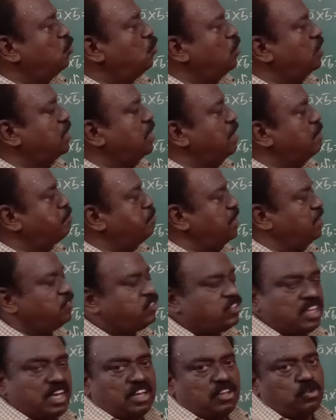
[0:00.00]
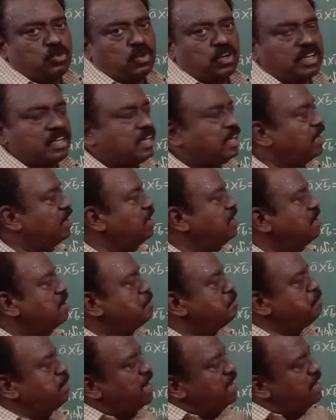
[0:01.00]
okay, plus K is okay.
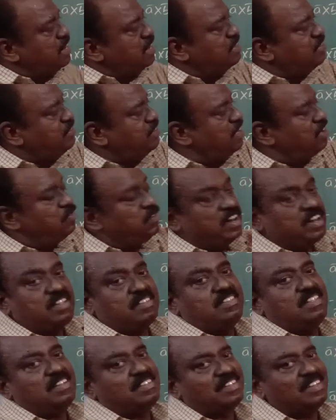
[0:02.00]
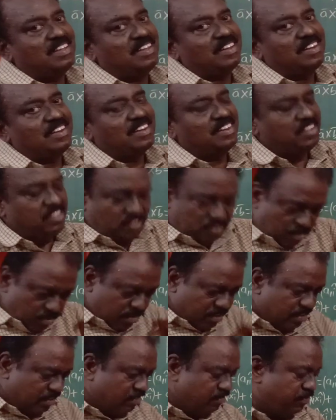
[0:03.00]
Minus J, what is this?
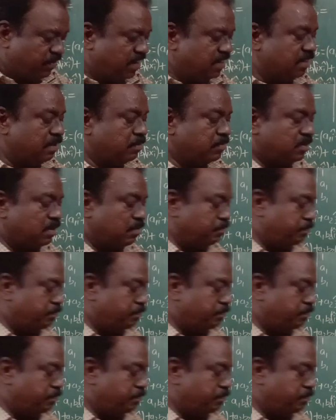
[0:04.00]
For some